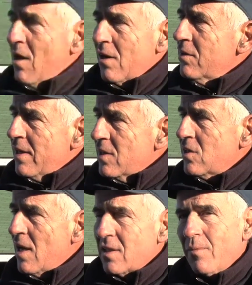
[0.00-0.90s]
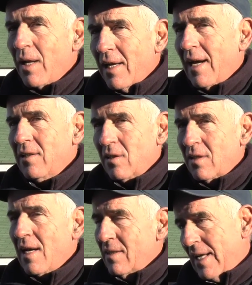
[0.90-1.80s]
I don't take shots. I mean, I, I
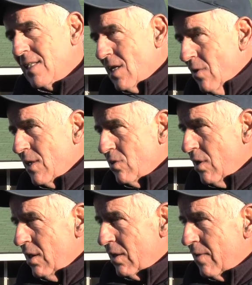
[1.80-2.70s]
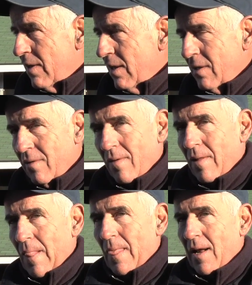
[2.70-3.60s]
th- that's how I train, and
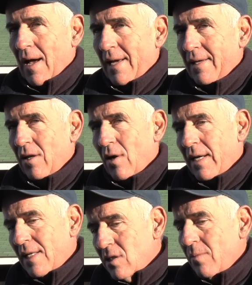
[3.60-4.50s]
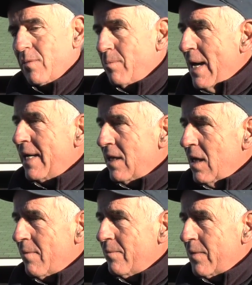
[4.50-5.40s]
I, you know, I got something to back it
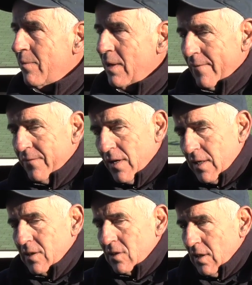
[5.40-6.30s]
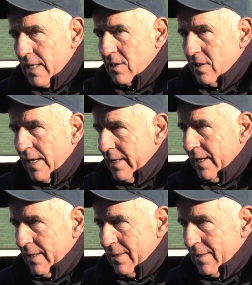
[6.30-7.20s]
up. I mean, I've done it the last
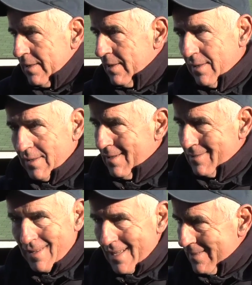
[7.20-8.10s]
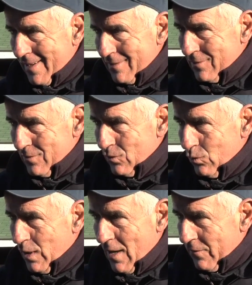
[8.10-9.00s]
decade. It's not that
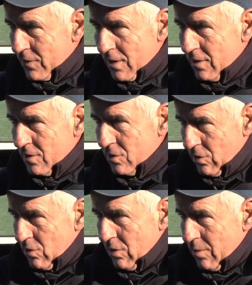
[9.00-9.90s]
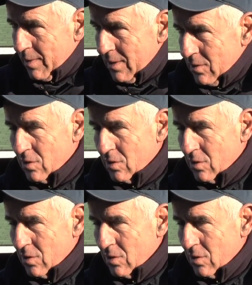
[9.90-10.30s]
we haven't done this. You know what I mean?